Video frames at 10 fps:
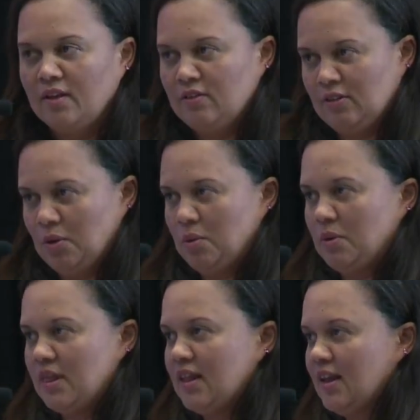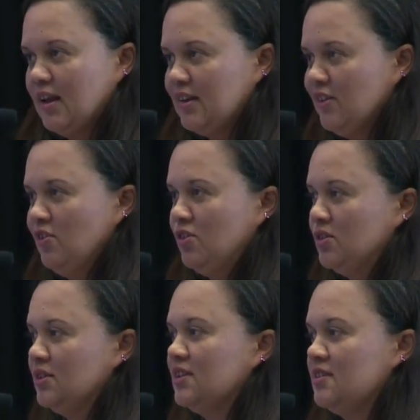So the
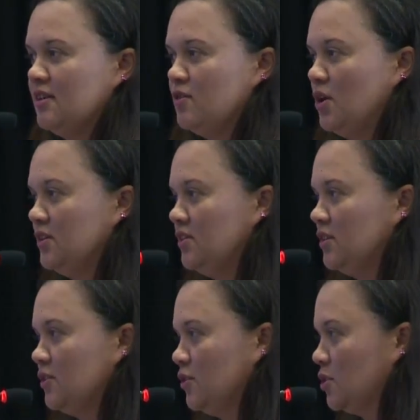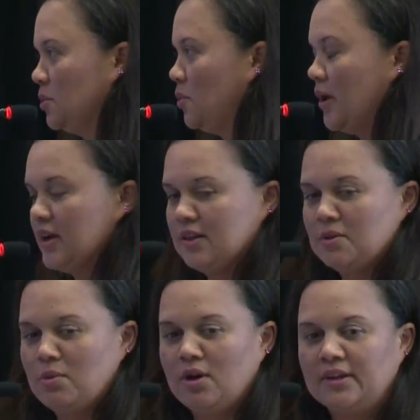additional disadvantages for Group 1 in
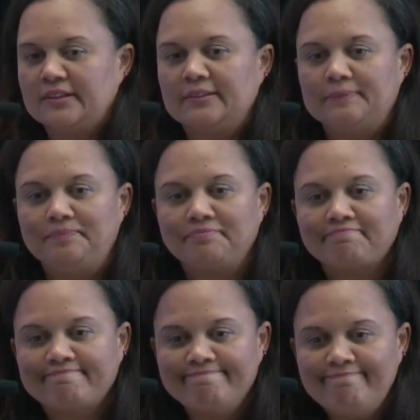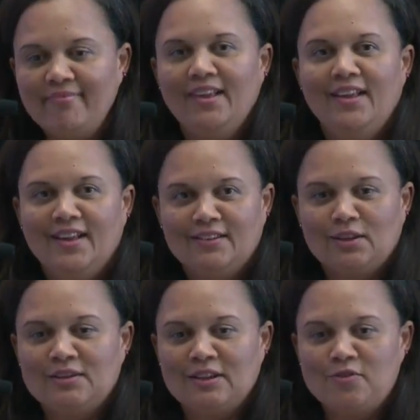the market.
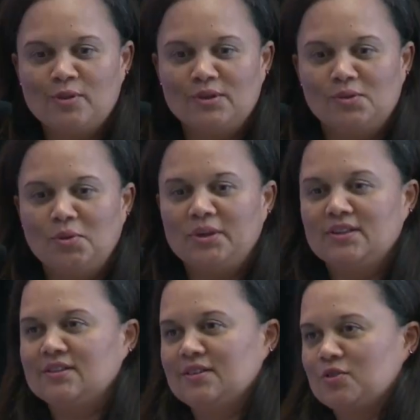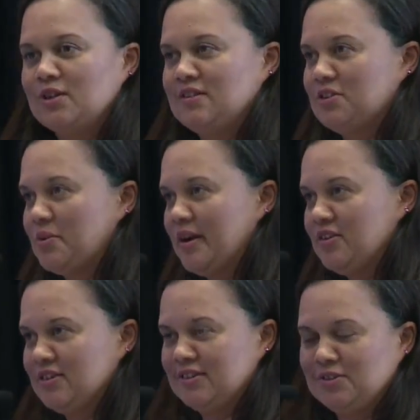So several orders of
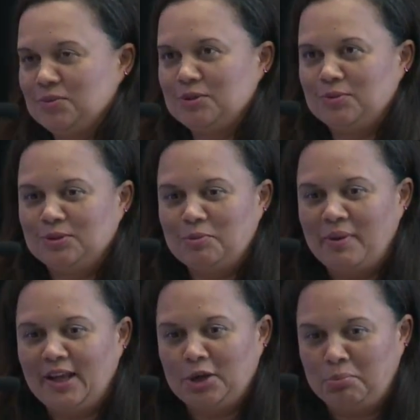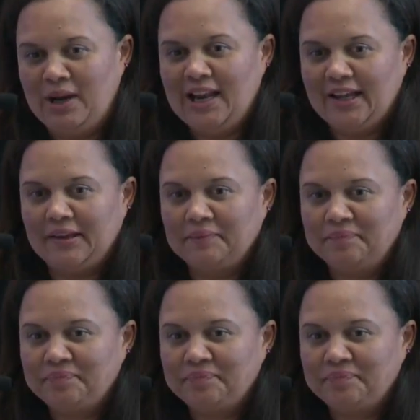considerations will be at play.